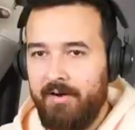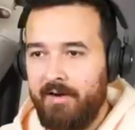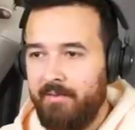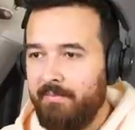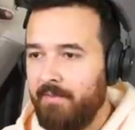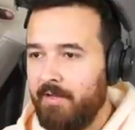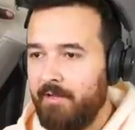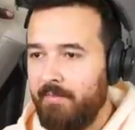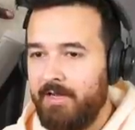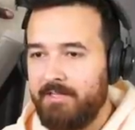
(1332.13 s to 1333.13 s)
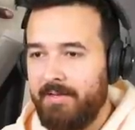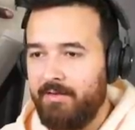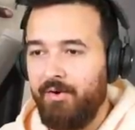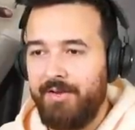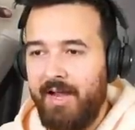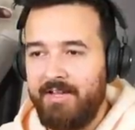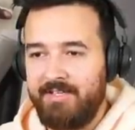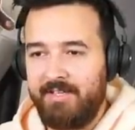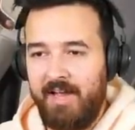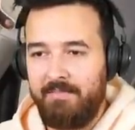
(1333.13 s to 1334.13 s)
All right, anyway, um, ask about your day. How's
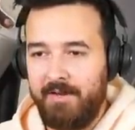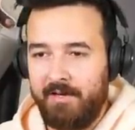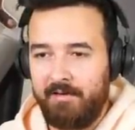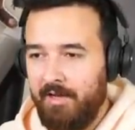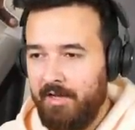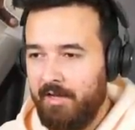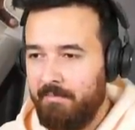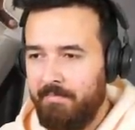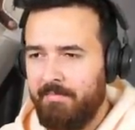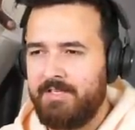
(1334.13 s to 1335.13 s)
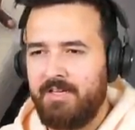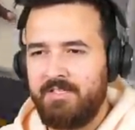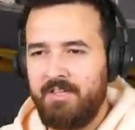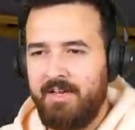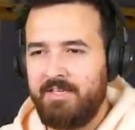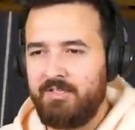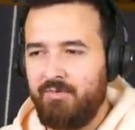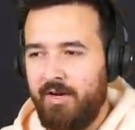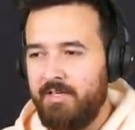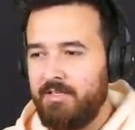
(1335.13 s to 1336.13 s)
your day been? Um, discuss the latest
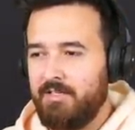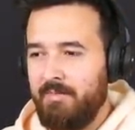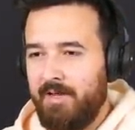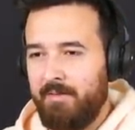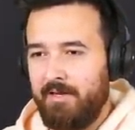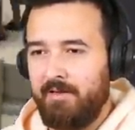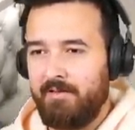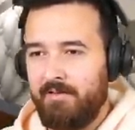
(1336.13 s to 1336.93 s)
trends, maybe.